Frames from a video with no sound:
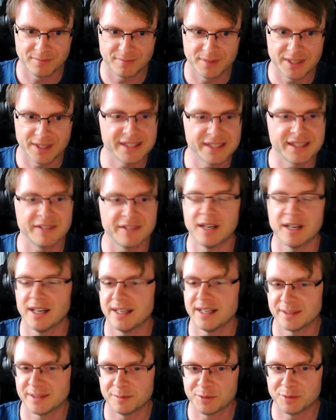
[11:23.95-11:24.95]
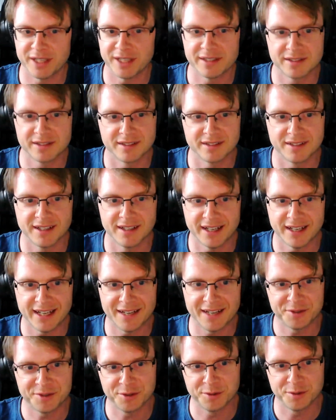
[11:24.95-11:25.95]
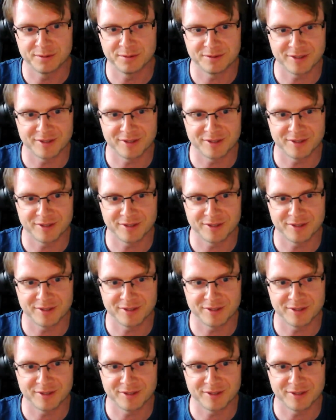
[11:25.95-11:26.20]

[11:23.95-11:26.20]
deserialize some JSON, and I have to